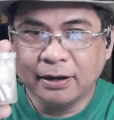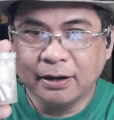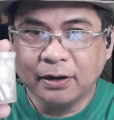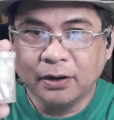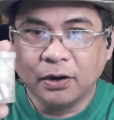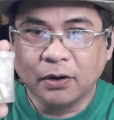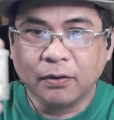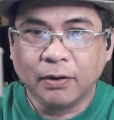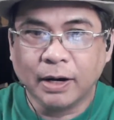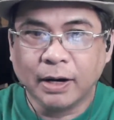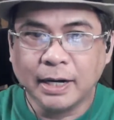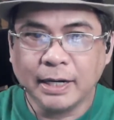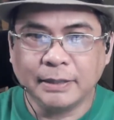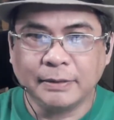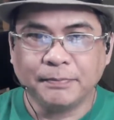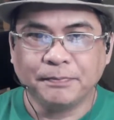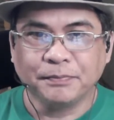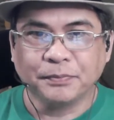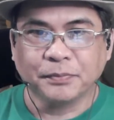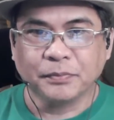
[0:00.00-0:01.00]
All right.
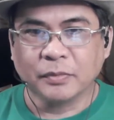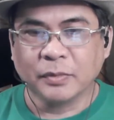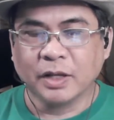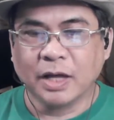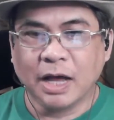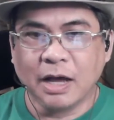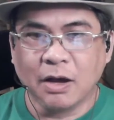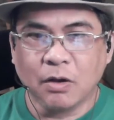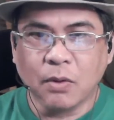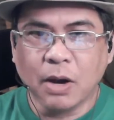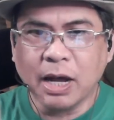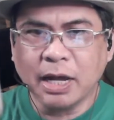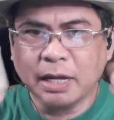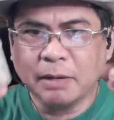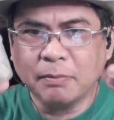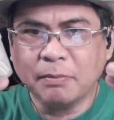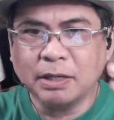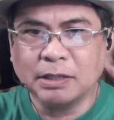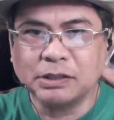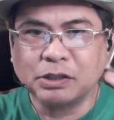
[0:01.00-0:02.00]

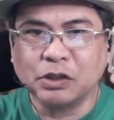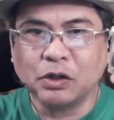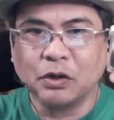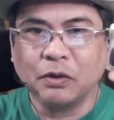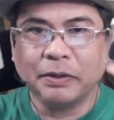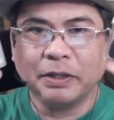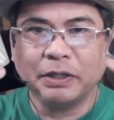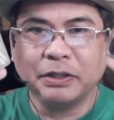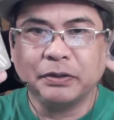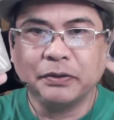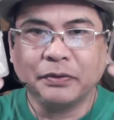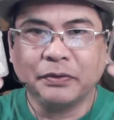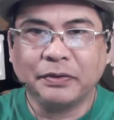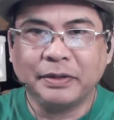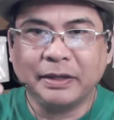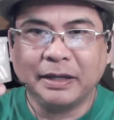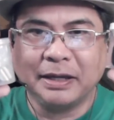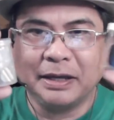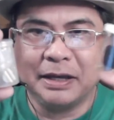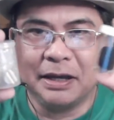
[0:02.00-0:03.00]
Why am I showing you
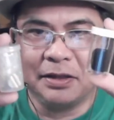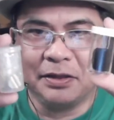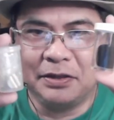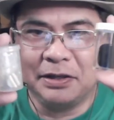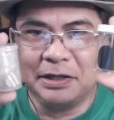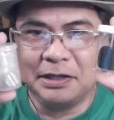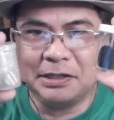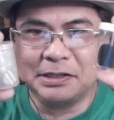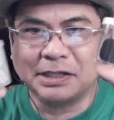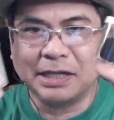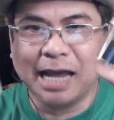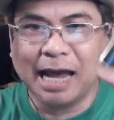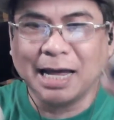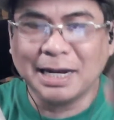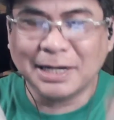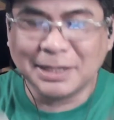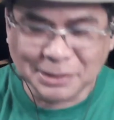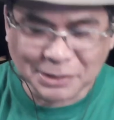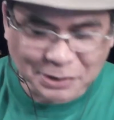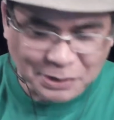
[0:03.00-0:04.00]
these
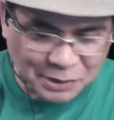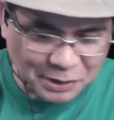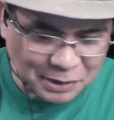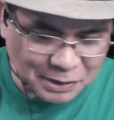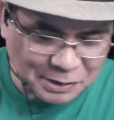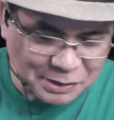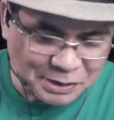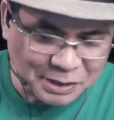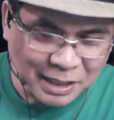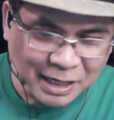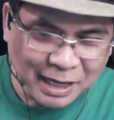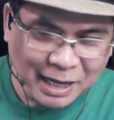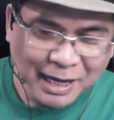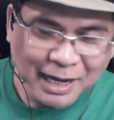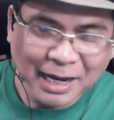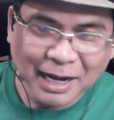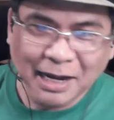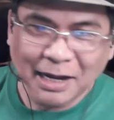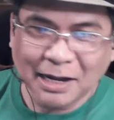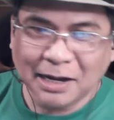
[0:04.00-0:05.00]
canisters?
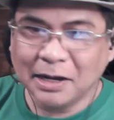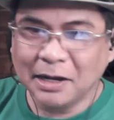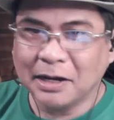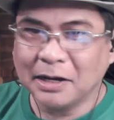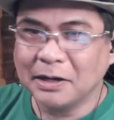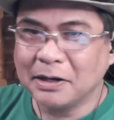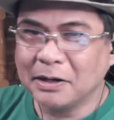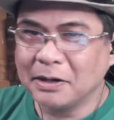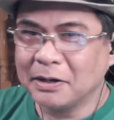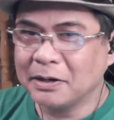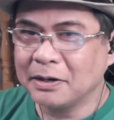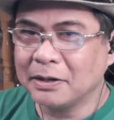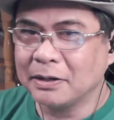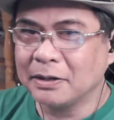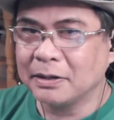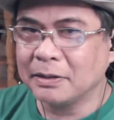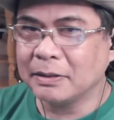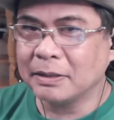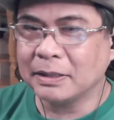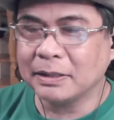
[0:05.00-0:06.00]

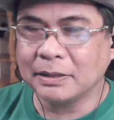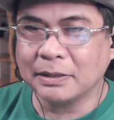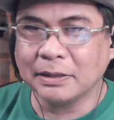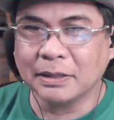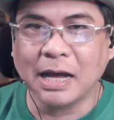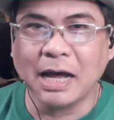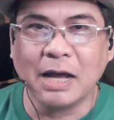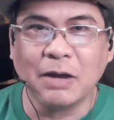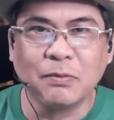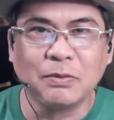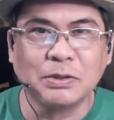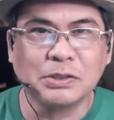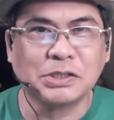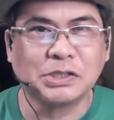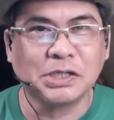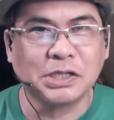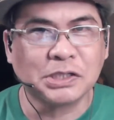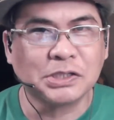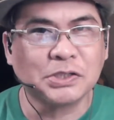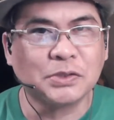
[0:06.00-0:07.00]
I was
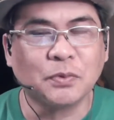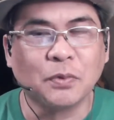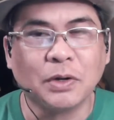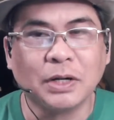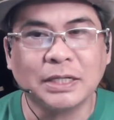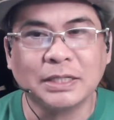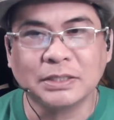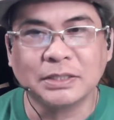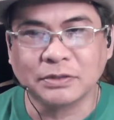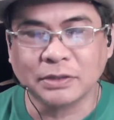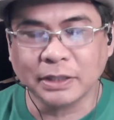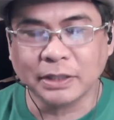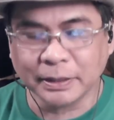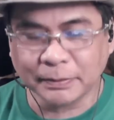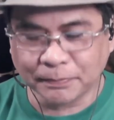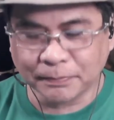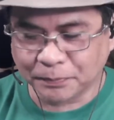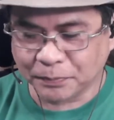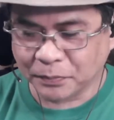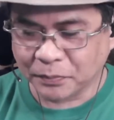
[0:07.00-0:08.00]
just
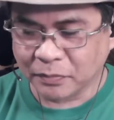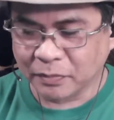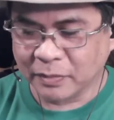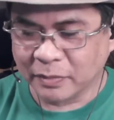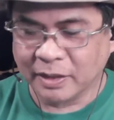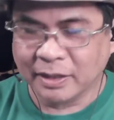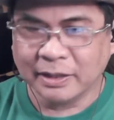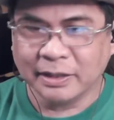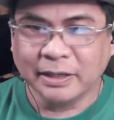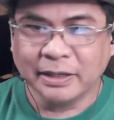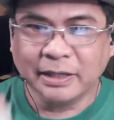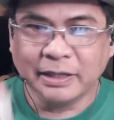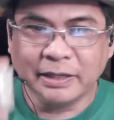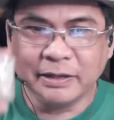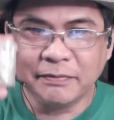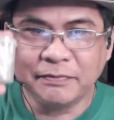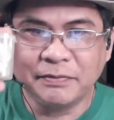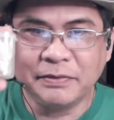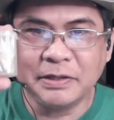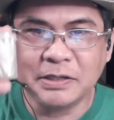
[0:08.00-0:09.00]
wondering
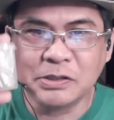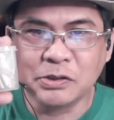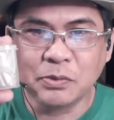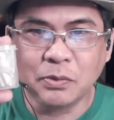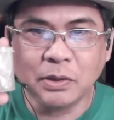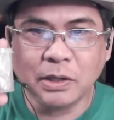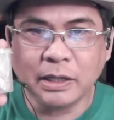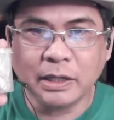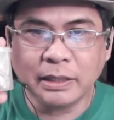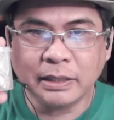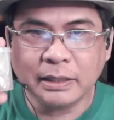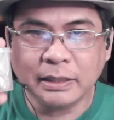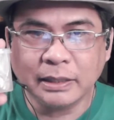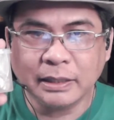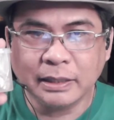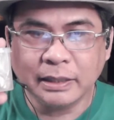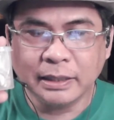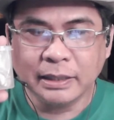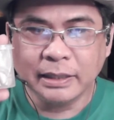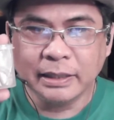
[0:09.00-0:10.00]
if this
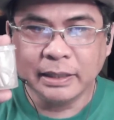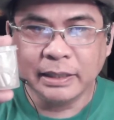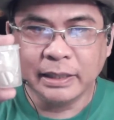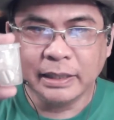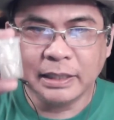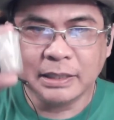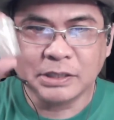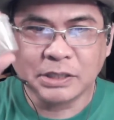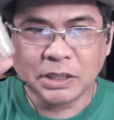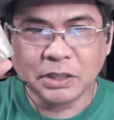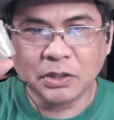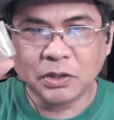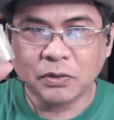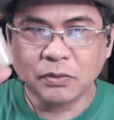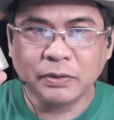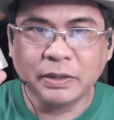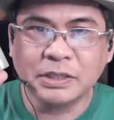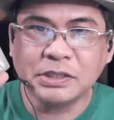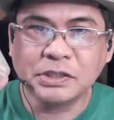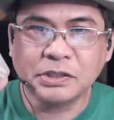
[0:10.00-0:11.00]
one is an
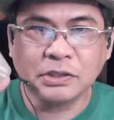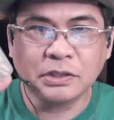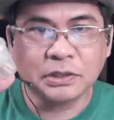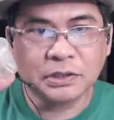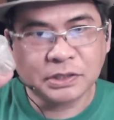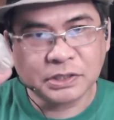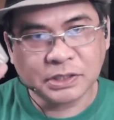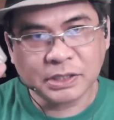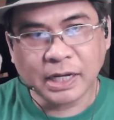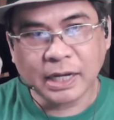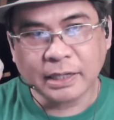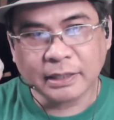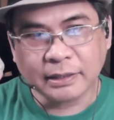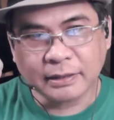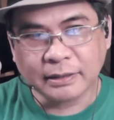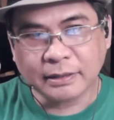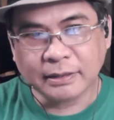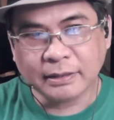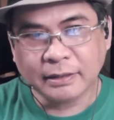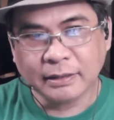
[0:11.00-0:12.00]
original
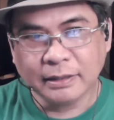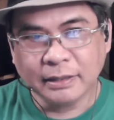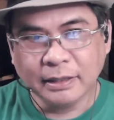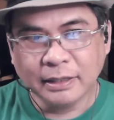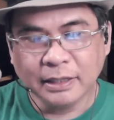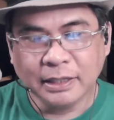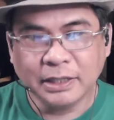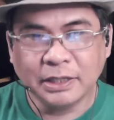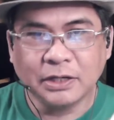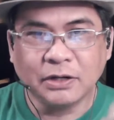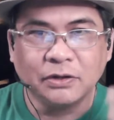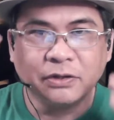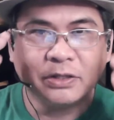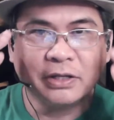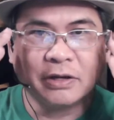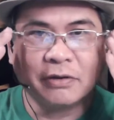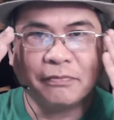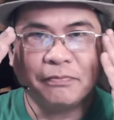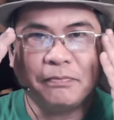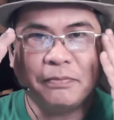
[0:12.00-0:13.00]
set. You know,
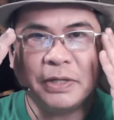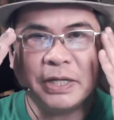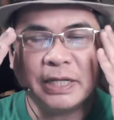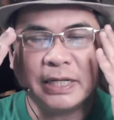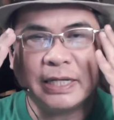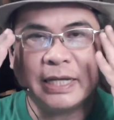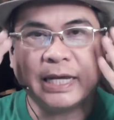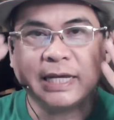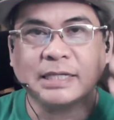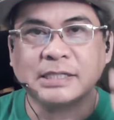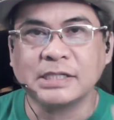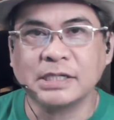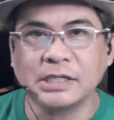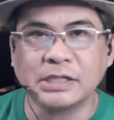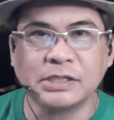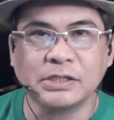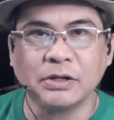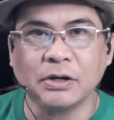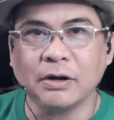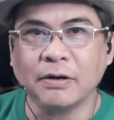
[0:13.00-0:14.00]
there have been
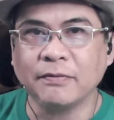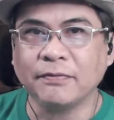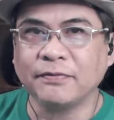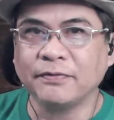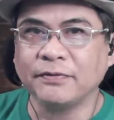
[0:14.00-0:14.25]
cases of